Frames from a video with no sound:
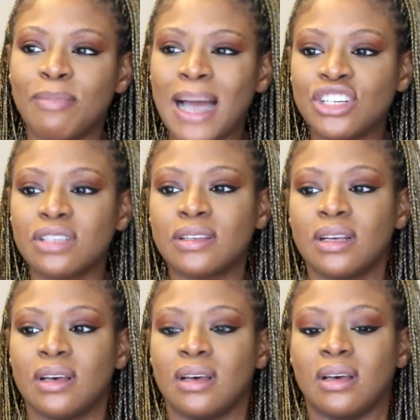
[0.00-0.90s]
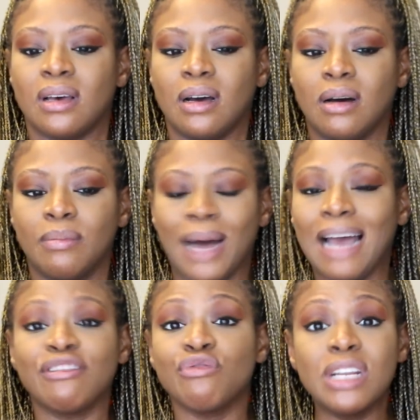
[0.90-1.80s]
But I
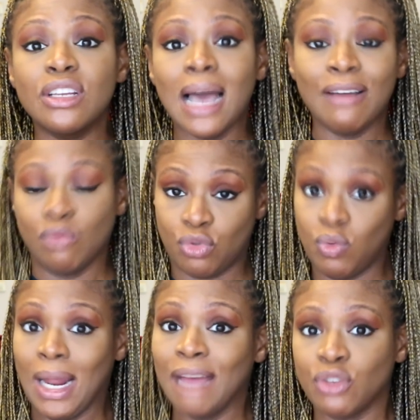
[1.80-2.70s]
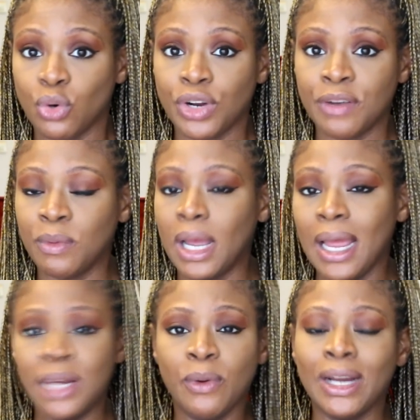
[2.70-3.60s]
haven't told
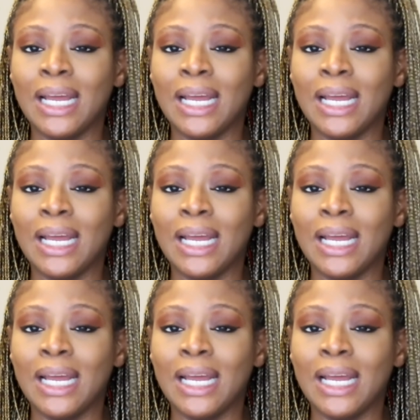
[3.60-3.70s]
anyone.